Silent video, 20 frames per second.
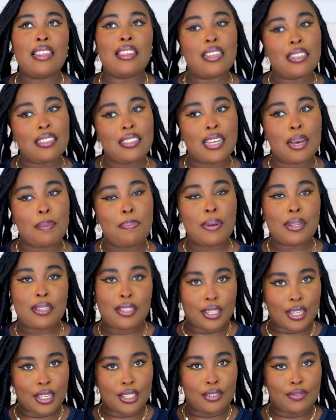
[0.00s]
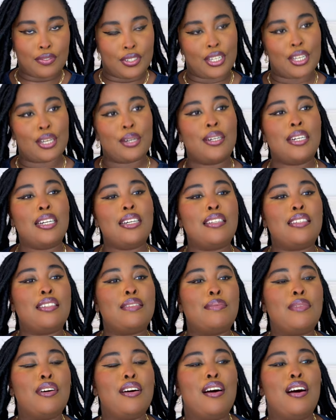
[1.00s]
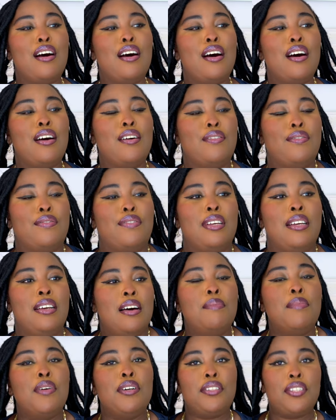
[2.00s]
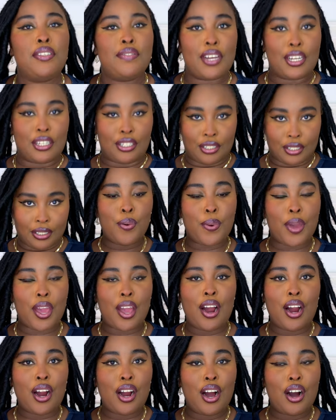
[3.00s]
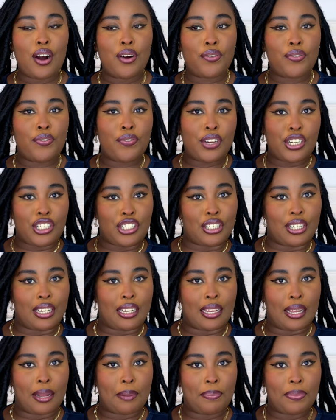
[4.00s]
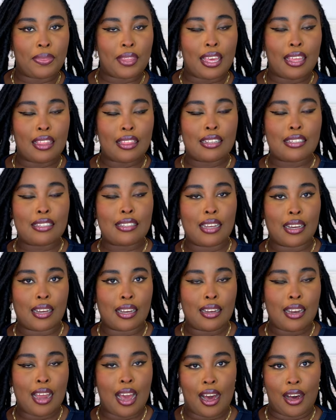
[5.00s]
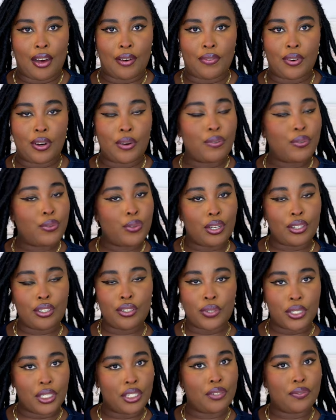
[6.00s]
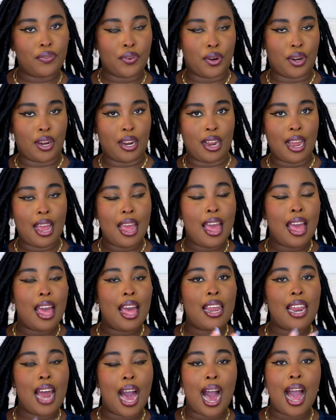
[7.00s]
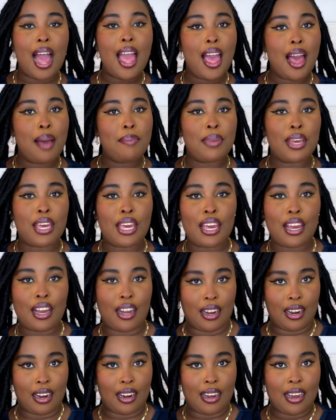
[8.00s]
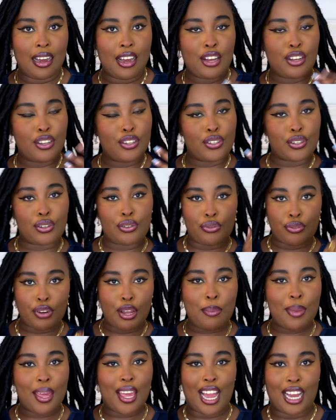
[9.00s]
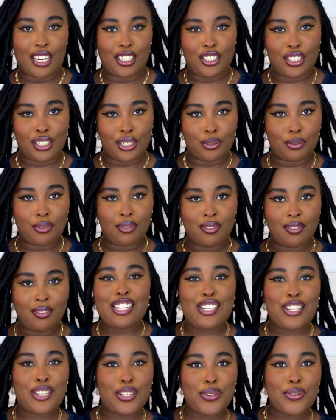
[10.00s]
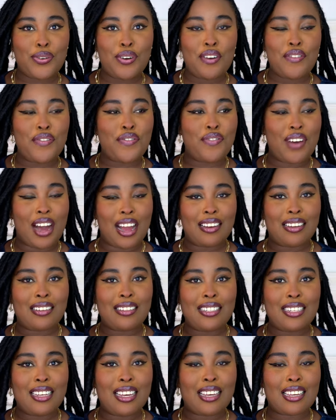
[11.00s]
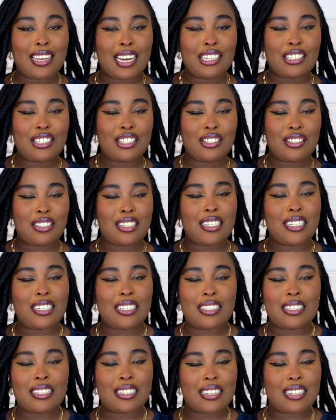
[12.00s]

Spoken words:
This particular video is more of a motivation. We are officially in the second half of 2024 and I am here screaming at you to finally get your shit